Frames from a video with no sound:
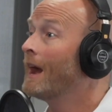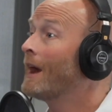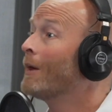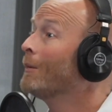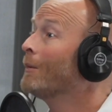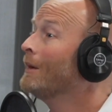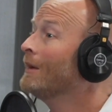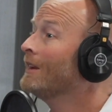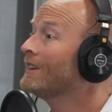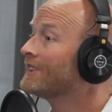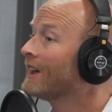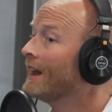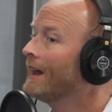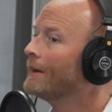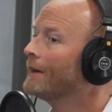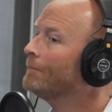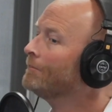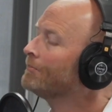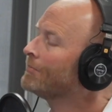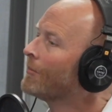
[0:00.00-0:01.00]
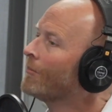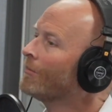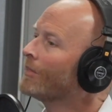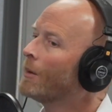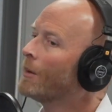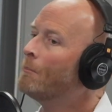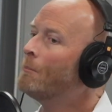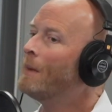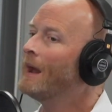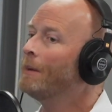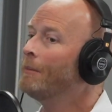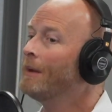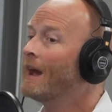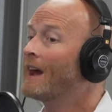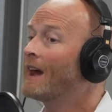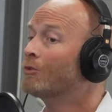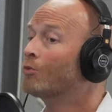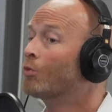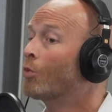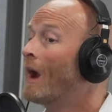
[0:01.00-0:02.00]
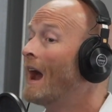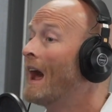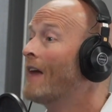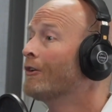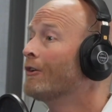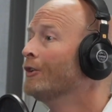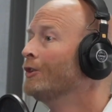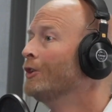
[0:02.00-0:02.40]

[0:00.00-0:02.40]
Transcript: I it's like maybe I'd rather